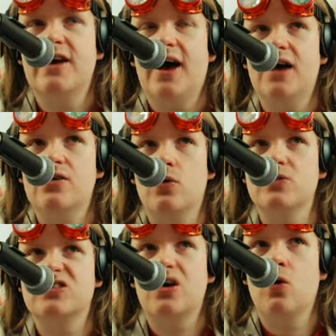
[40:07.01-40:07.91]
and
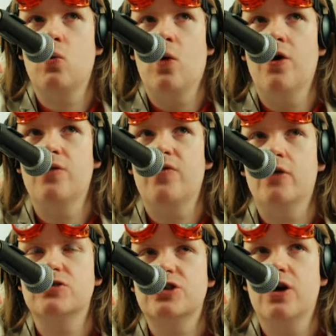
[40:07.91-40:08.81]
also one of
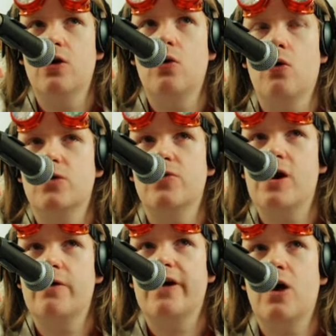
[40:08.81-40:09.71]
Ochako or
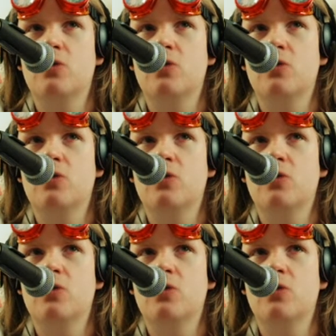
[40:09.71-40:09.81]
Uraraka,